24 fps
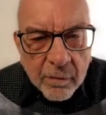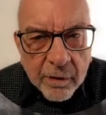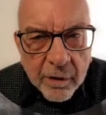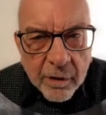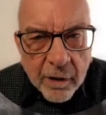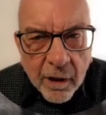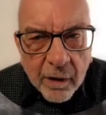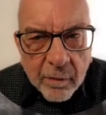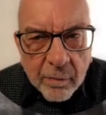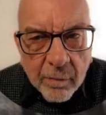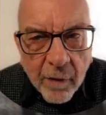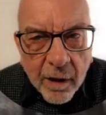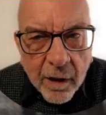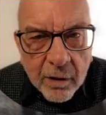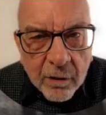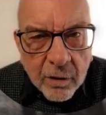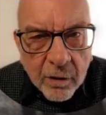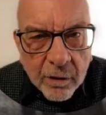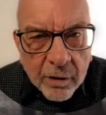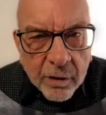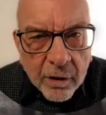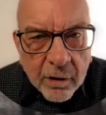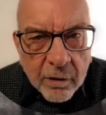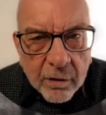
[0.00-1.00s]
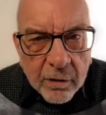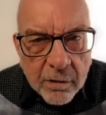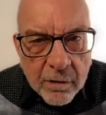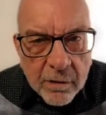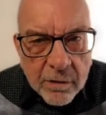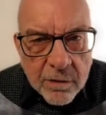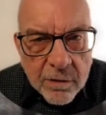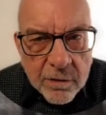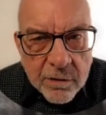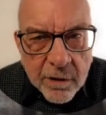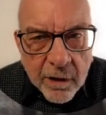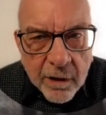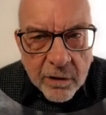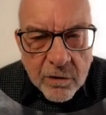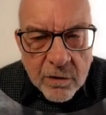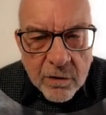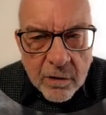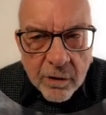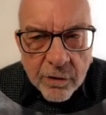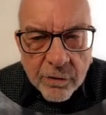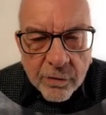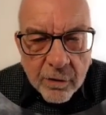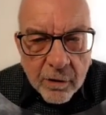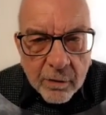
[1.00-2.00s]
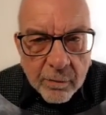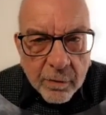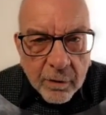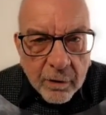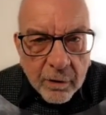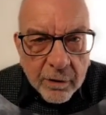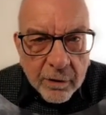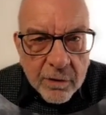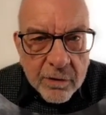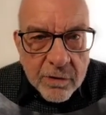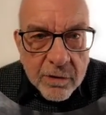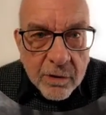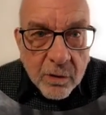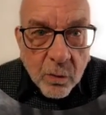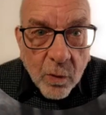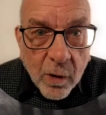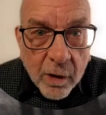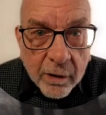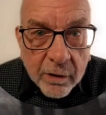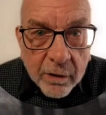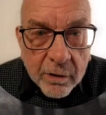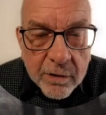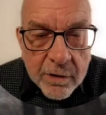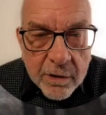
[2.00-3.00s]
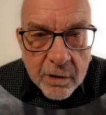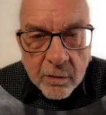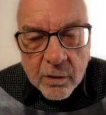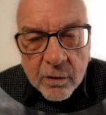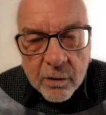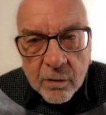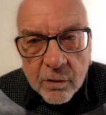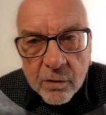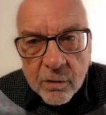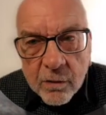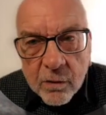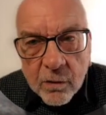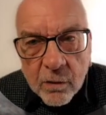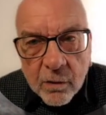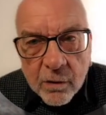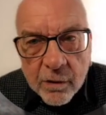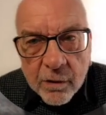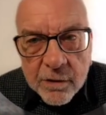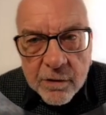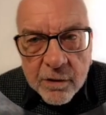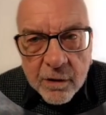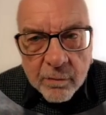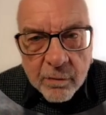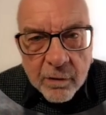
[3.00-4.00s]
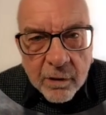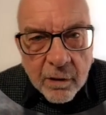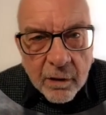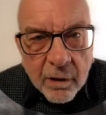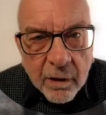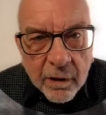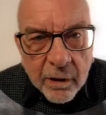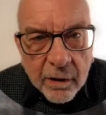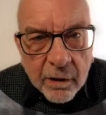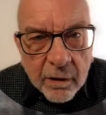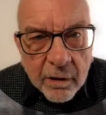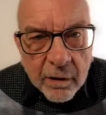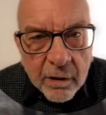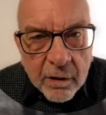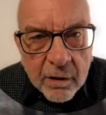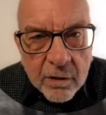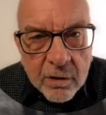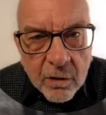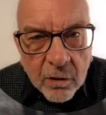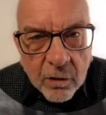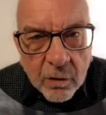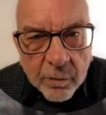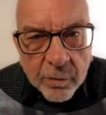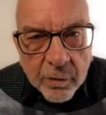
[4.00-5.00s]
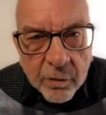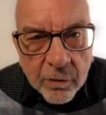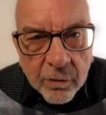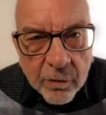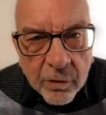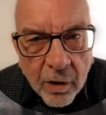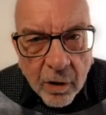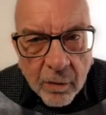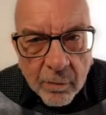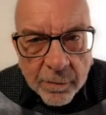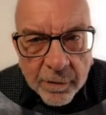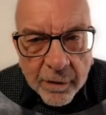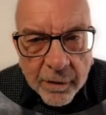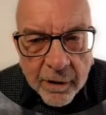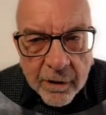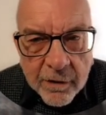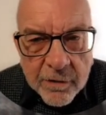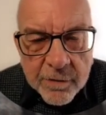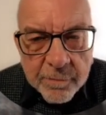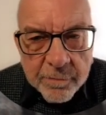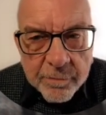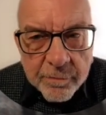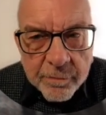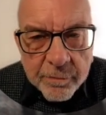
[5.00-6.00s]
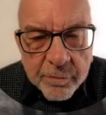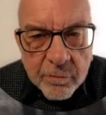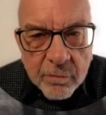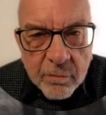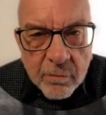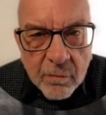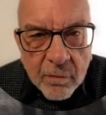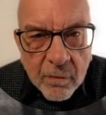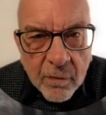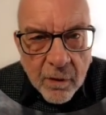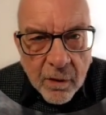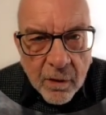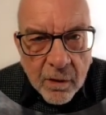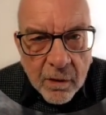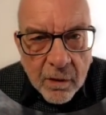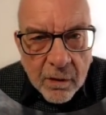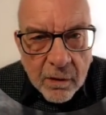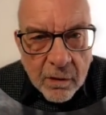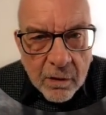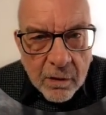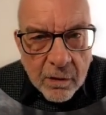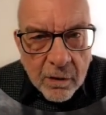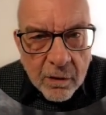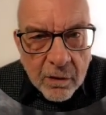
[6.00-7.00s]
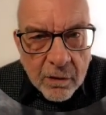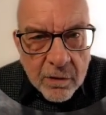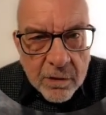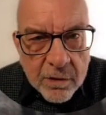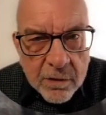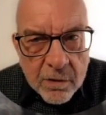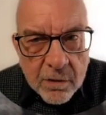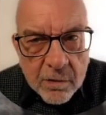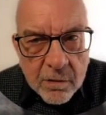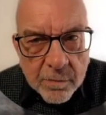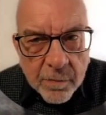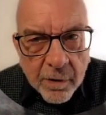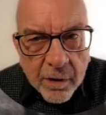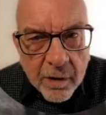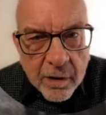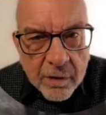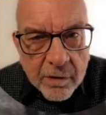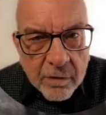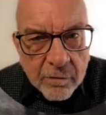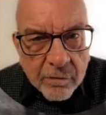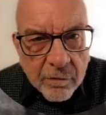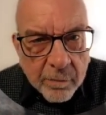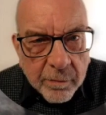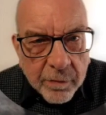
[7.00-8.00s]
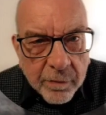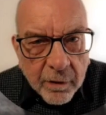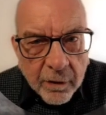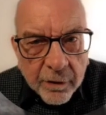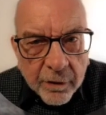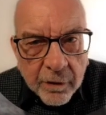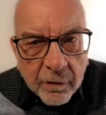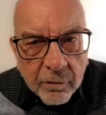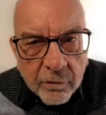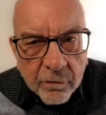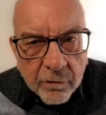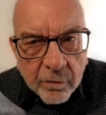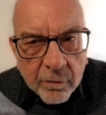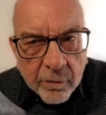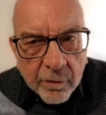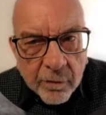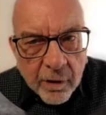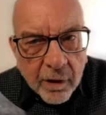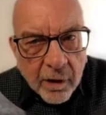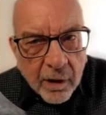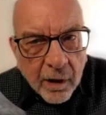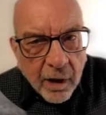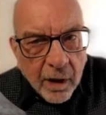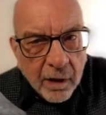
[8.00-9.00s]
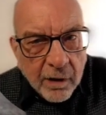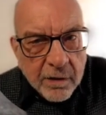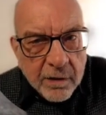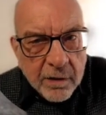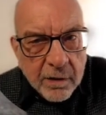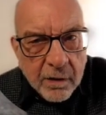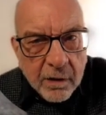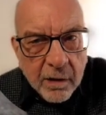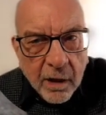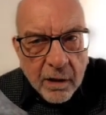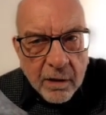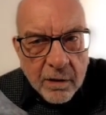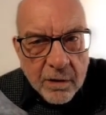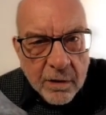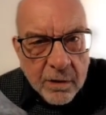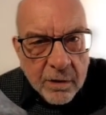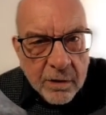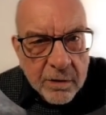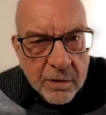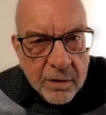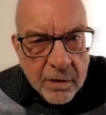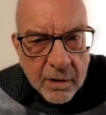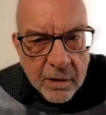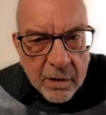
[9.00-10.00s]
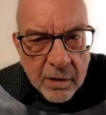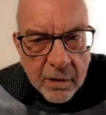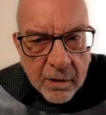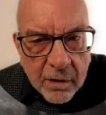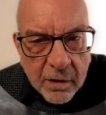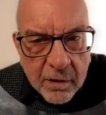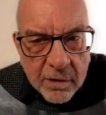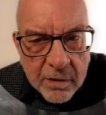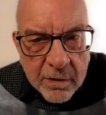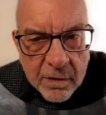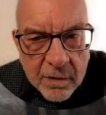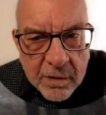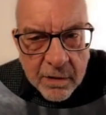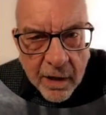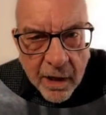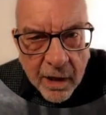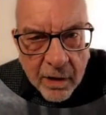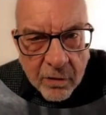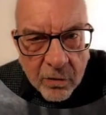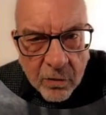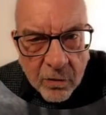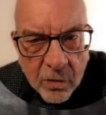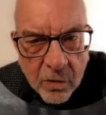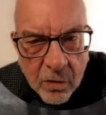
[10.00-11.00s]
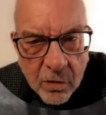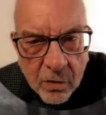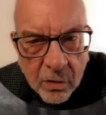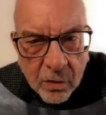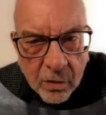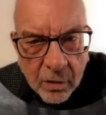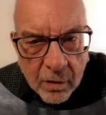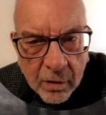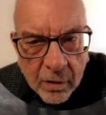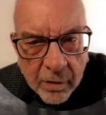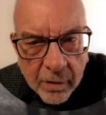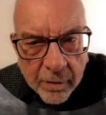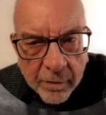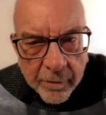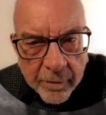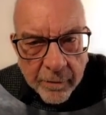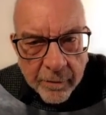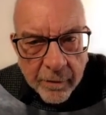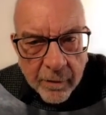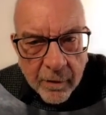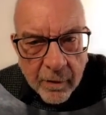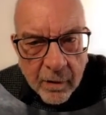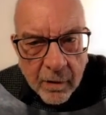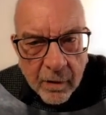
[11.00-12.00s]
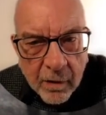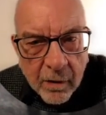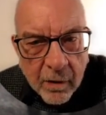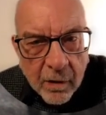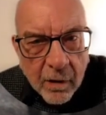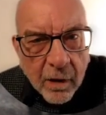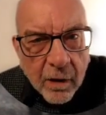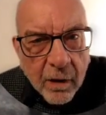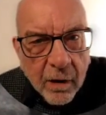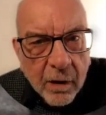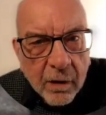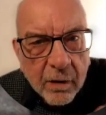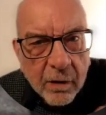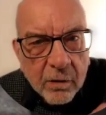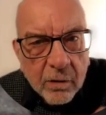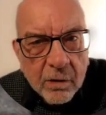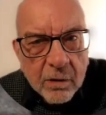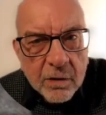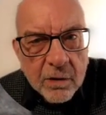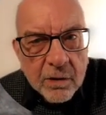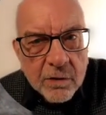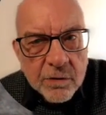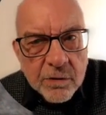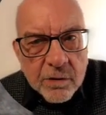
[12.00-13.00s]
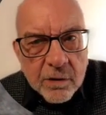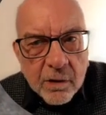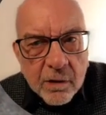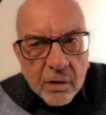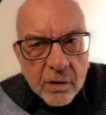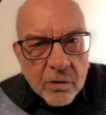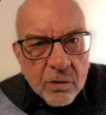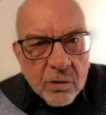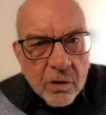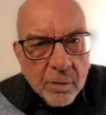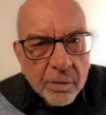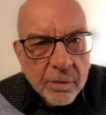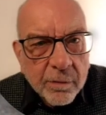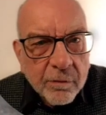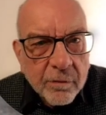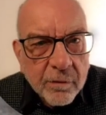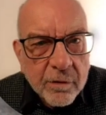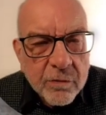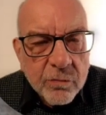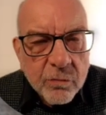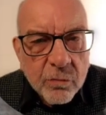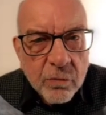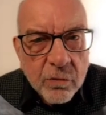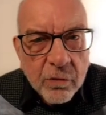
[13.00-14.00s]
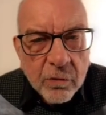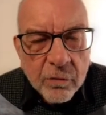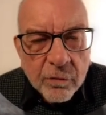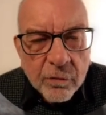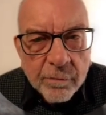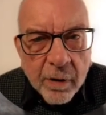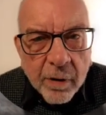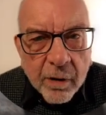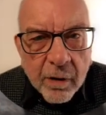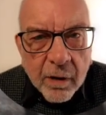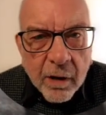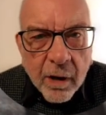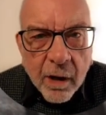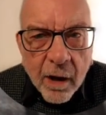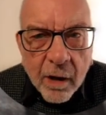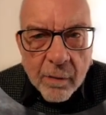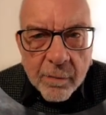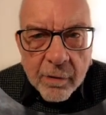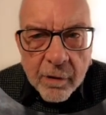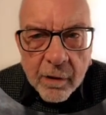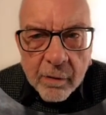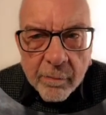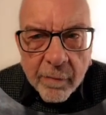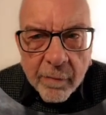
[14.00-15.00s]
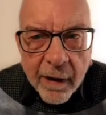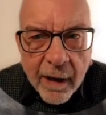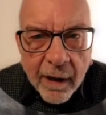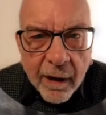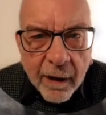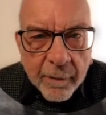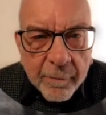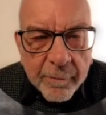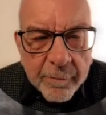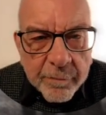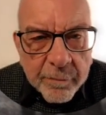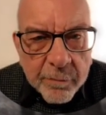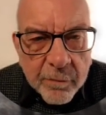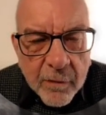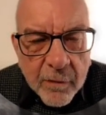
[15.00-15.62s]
But they might not know that this is actually three buildings in one, so we ought to call it something like the Tolbooth complex. The newest part of the building from the 1890s is the town hall. You can just see the top of its roof poking up at the back.